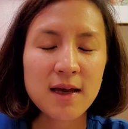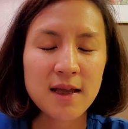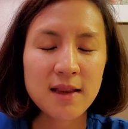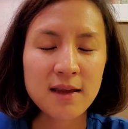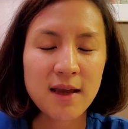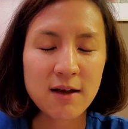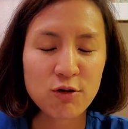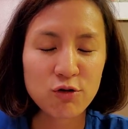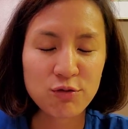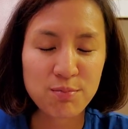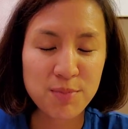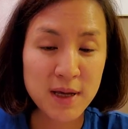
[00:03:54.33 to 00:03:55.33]
and they
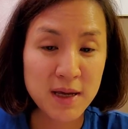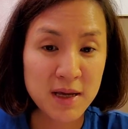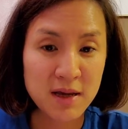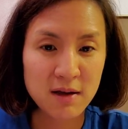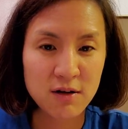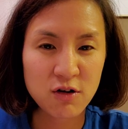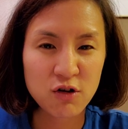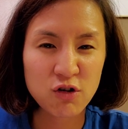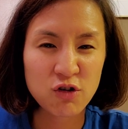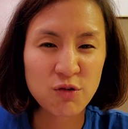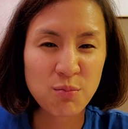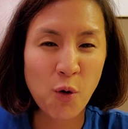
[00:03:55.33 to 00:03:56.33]
could be
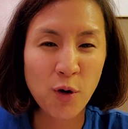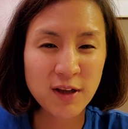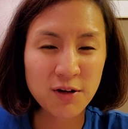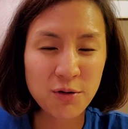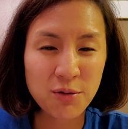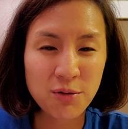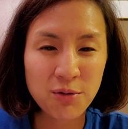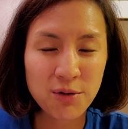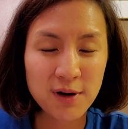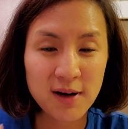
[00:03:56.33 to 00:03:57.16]
cuboidal,